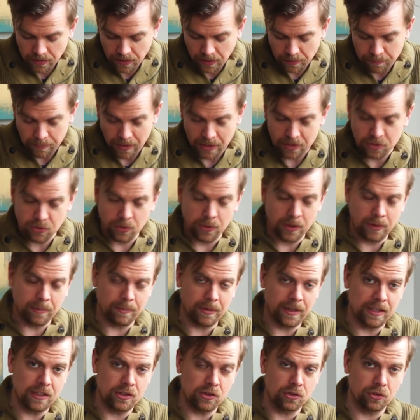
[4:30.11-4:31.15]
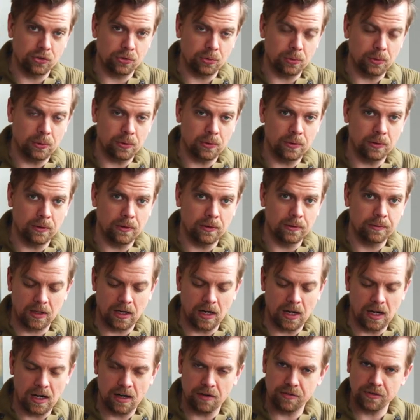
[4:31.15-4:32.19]
I'm not doing my usual
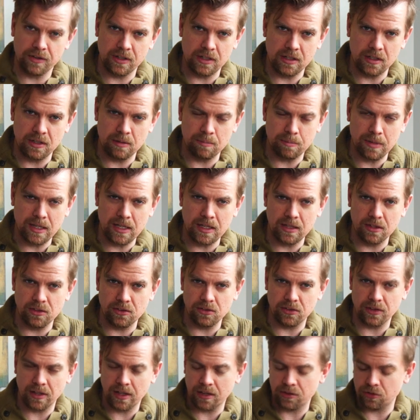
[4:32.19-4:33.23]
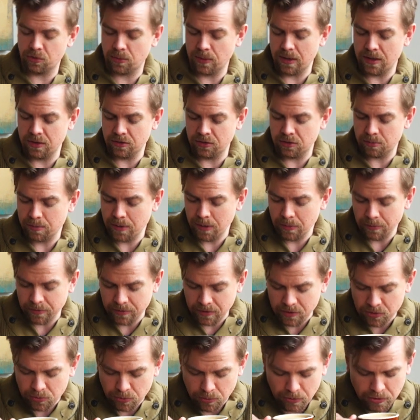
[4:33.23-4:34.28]
coffee bean slash ground smell
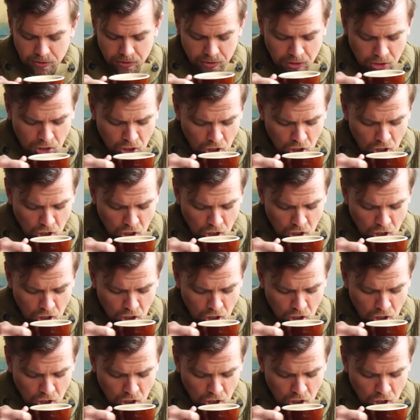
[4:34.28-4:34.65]
with this one.